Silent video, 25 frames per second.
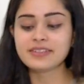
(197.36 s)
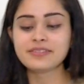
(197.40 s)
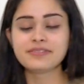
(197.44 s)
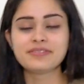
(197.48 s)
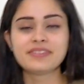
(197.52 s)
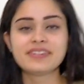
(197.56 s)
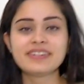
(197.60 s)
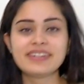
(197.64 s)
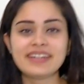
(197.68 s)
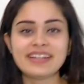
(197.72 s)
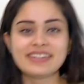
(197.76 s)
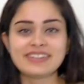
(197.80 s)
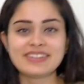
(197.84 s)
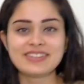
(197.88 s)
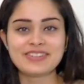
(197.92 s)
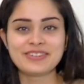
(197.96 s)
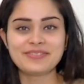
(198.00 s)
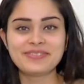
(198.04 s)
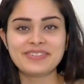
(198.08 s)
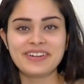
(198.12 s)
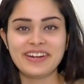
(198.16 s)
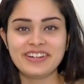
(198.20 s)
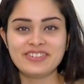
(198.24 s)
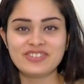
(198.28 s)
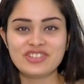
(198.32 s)
different colors
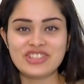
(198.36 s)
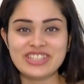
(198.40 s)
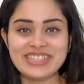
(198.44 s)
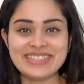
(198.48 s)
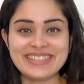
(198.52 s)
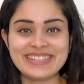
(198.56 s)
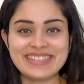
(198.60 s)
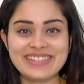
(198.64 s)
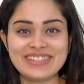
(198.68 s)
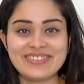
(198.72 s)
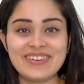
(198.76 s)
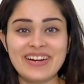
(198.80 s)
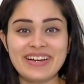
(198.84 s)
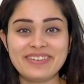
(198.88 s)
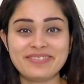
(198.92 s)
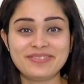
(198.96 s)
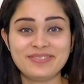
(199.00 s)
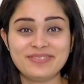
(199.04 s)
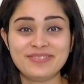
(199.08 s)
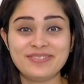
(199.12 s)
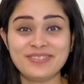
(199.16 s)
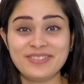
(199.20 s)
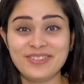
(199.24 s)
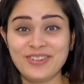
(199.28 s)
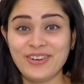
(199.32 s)
of crunchies, so I have
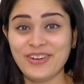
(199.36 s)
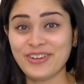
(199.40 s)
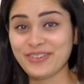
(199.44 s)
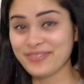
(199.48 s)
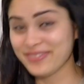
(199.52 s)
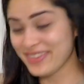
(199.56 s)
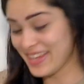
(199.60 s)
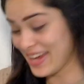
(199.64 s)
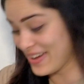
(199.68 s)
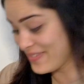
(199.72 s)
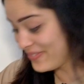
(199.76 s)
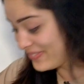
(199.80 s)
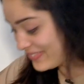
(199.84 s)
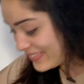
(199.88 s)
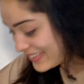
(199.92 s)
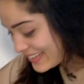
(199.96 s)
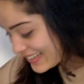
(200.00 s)
a lot of them.